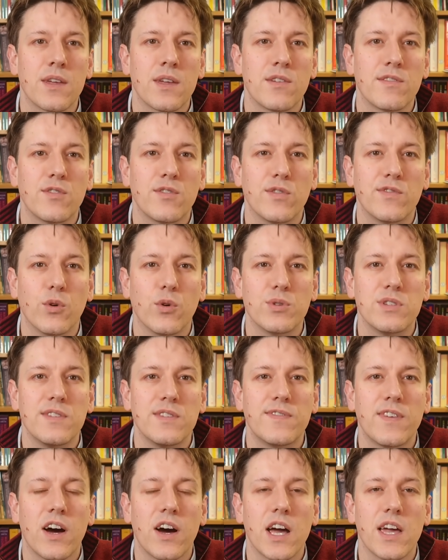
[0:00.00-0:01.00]
for
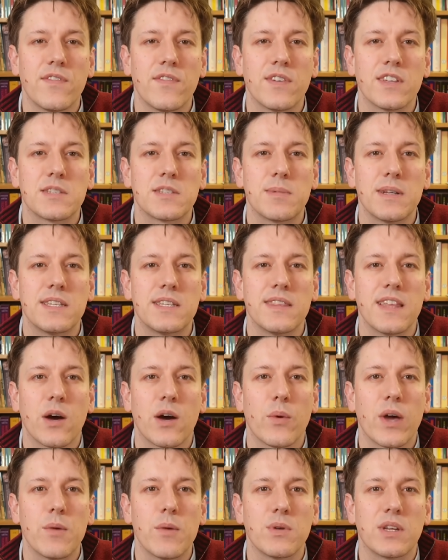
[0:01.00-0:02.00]
45 split in that
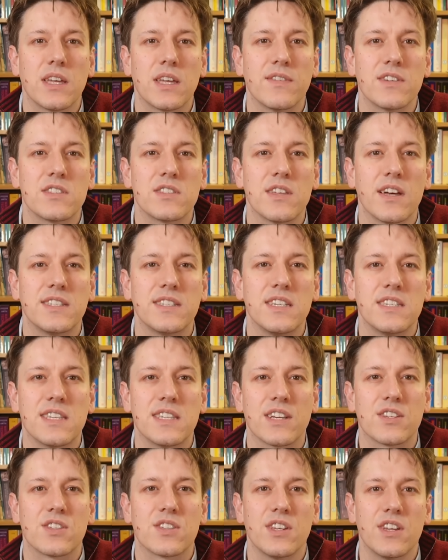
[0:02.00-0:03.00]
way would give us
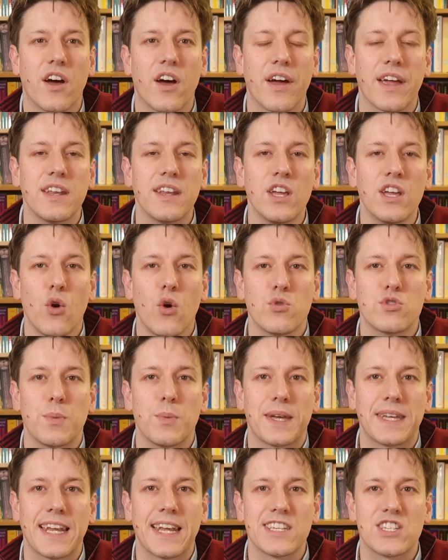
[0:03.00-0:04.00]
36 to 9. So
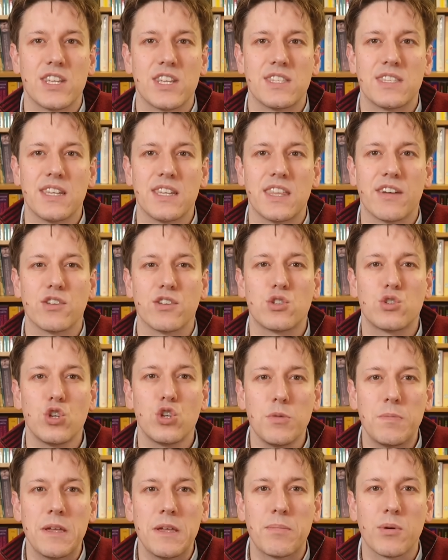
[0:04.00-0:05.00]
we can actually see there are
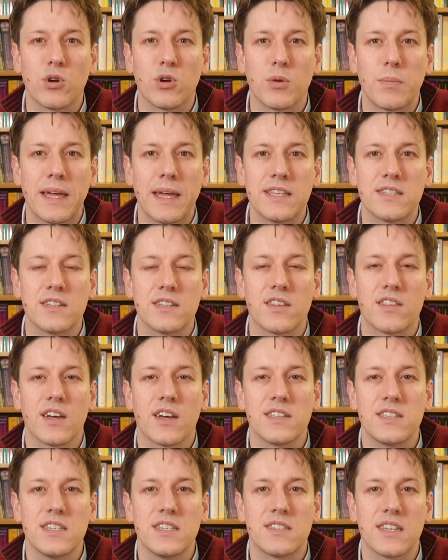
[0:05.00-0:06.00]
two people who painted
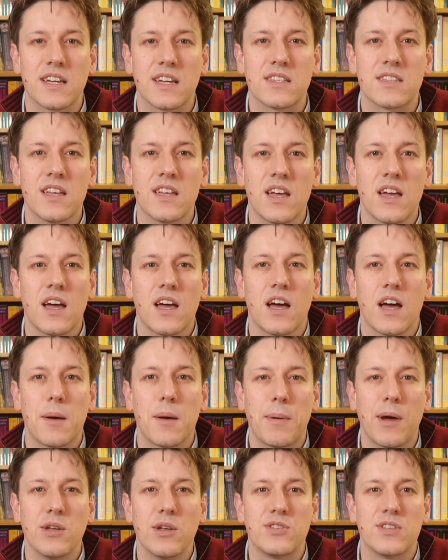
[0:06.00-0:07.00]
36
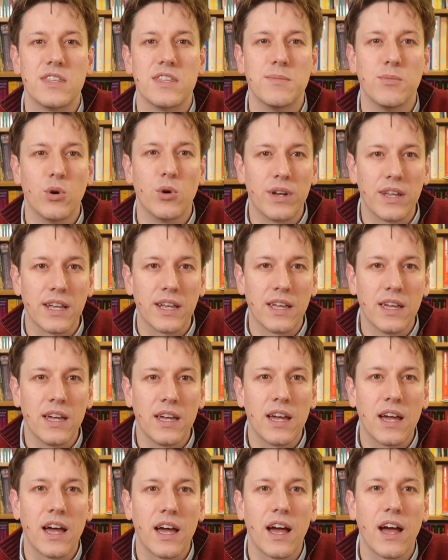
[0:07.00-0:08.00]
posts in the morning.
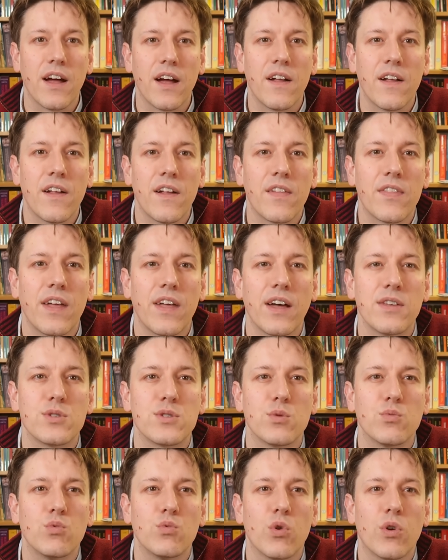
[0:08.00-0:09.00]

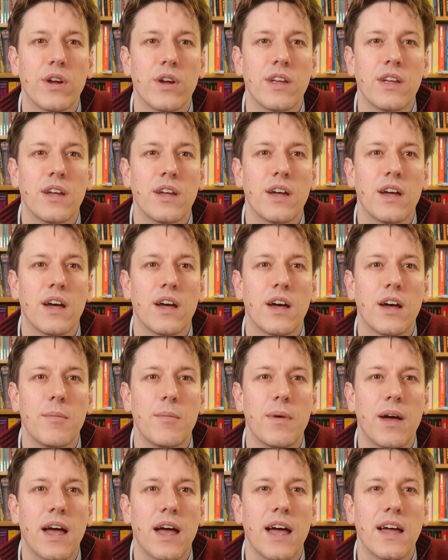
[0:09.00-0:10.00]
That's Roy
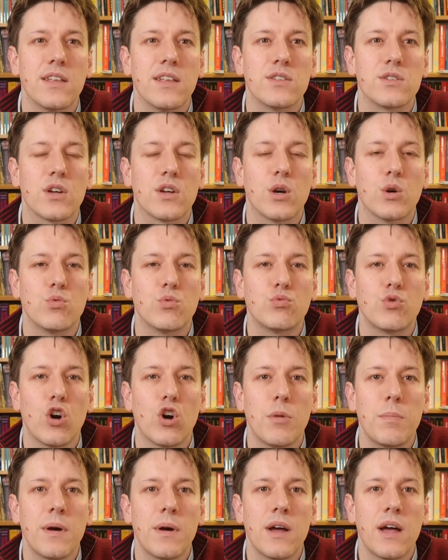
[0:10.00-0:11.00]
and
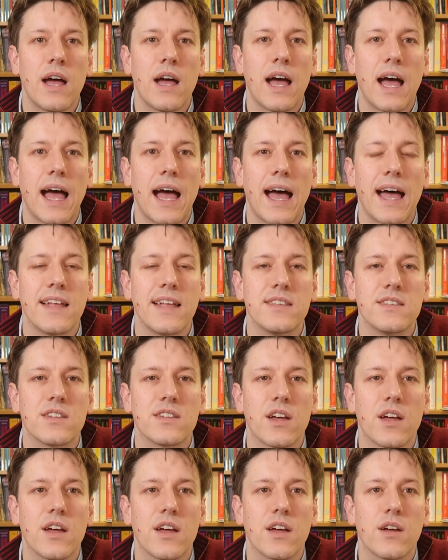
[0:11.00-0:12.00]
Rob, and
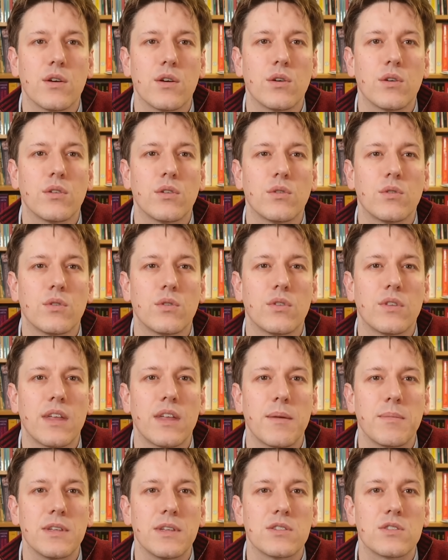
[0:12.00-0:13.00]

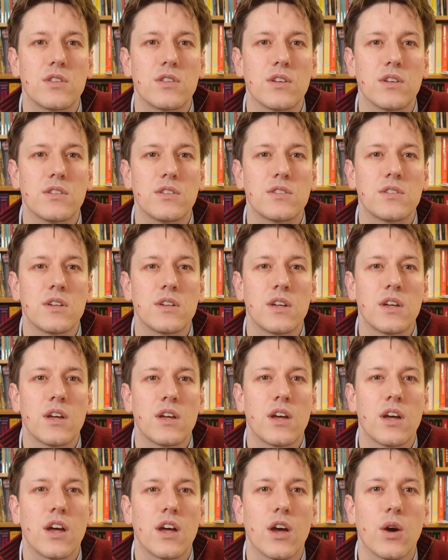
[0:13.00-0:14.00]
that means that
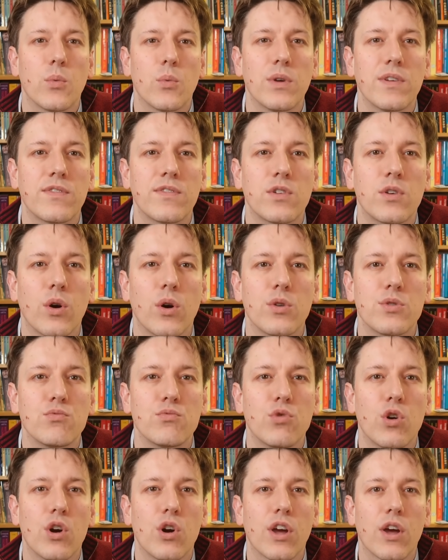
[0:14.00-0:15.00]
we've got
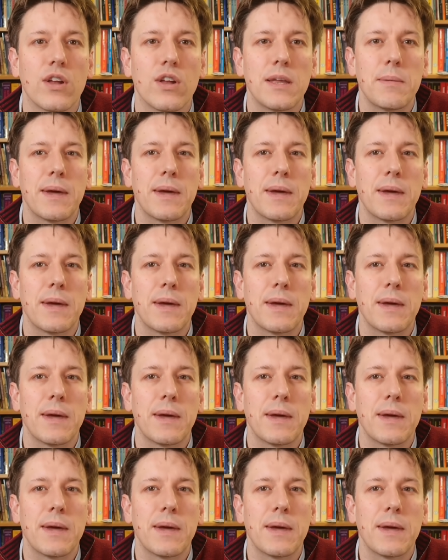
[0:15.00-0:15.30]
Rog only